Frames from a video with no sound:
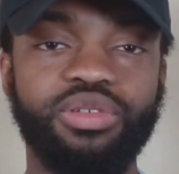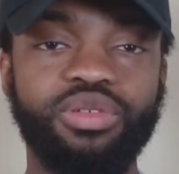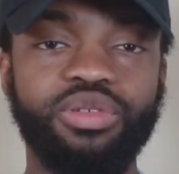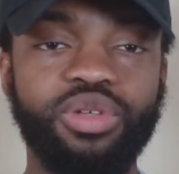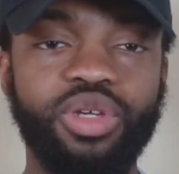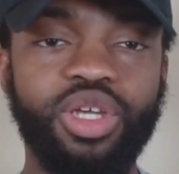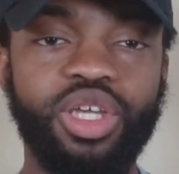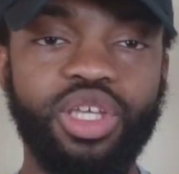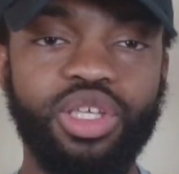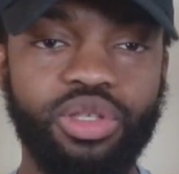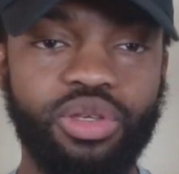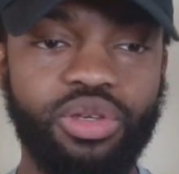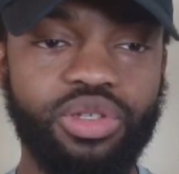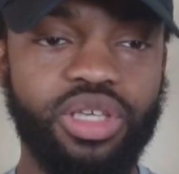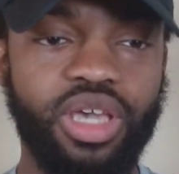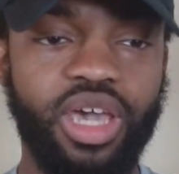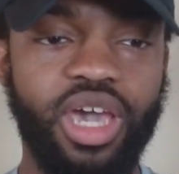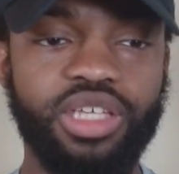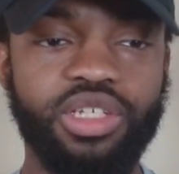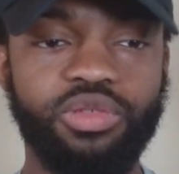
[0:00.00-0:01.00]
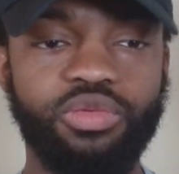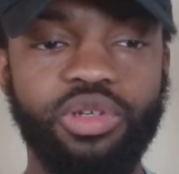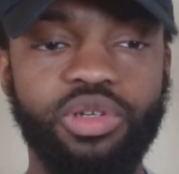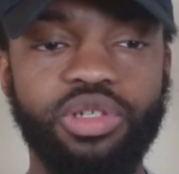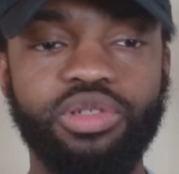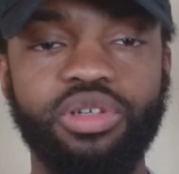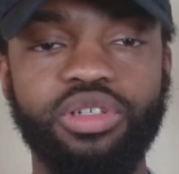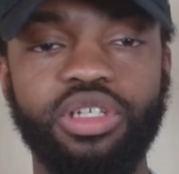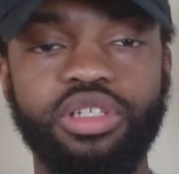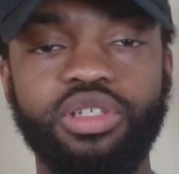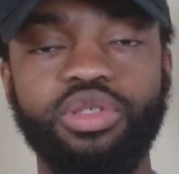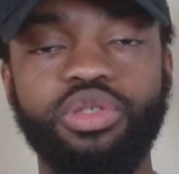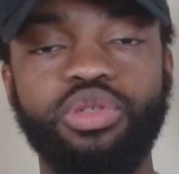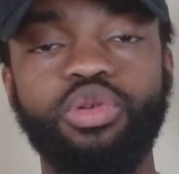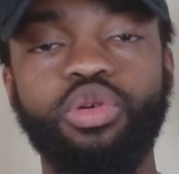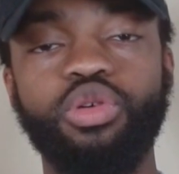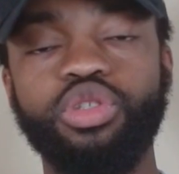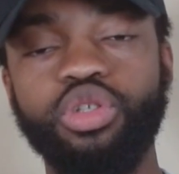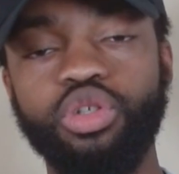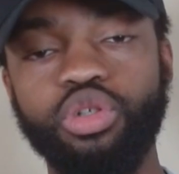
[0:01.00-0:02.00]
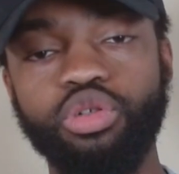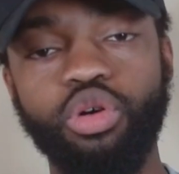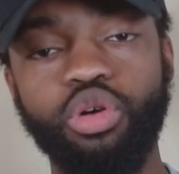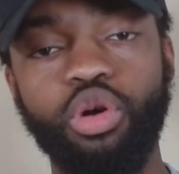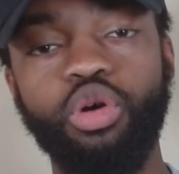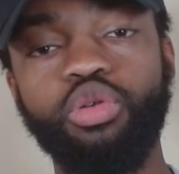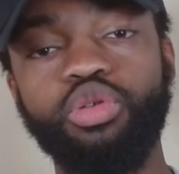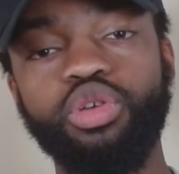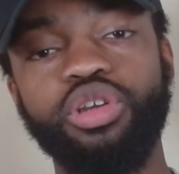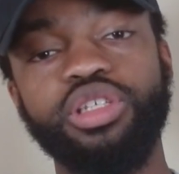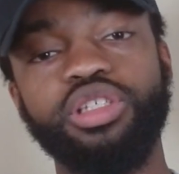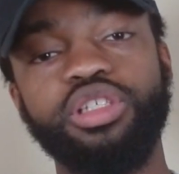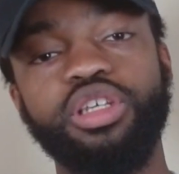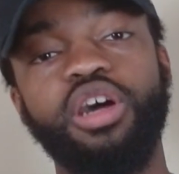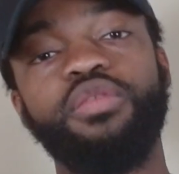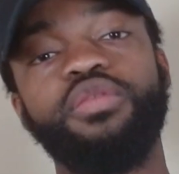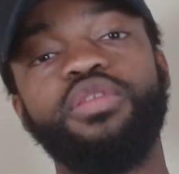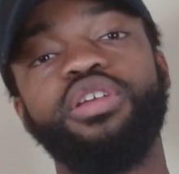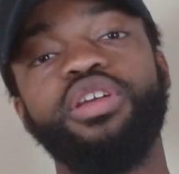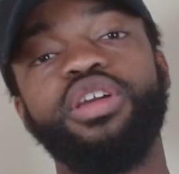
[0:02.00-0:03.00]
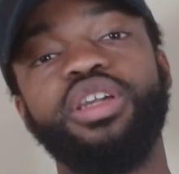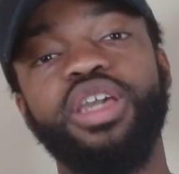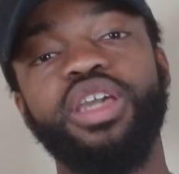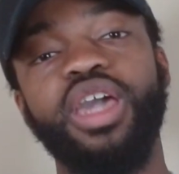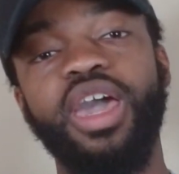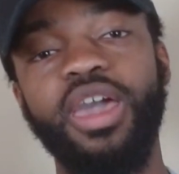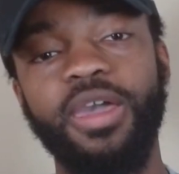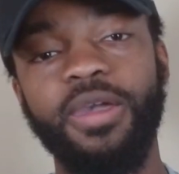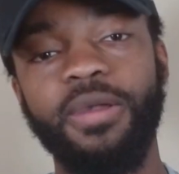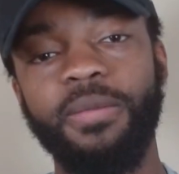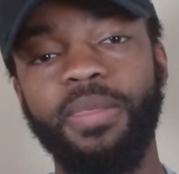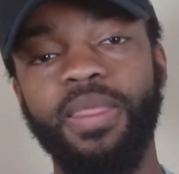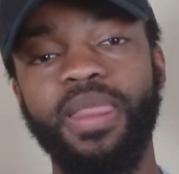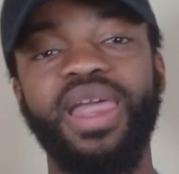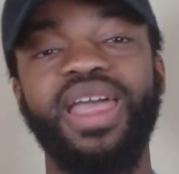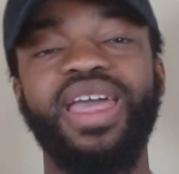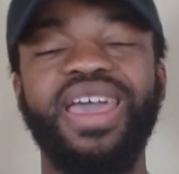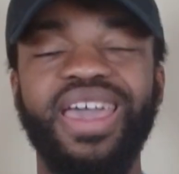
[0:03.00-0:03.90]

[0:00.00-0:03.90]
So use it as a resource, as a tool to grow yourself and your game,